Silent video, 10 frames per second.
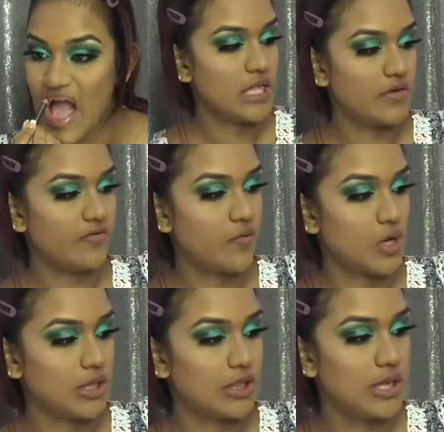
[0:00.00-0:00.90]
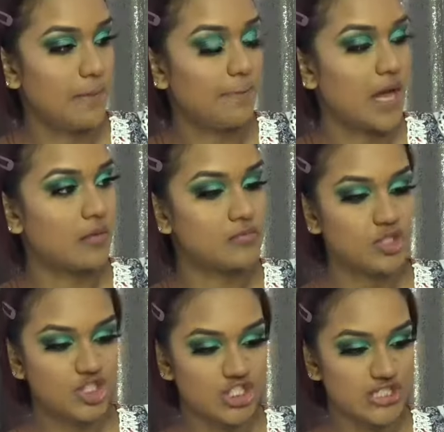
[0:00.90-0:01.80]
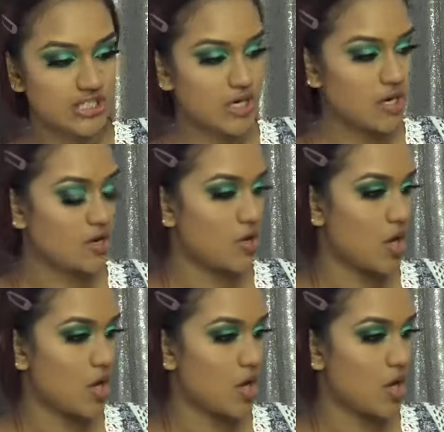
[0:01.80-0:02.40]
Then for lip, I'm just gonna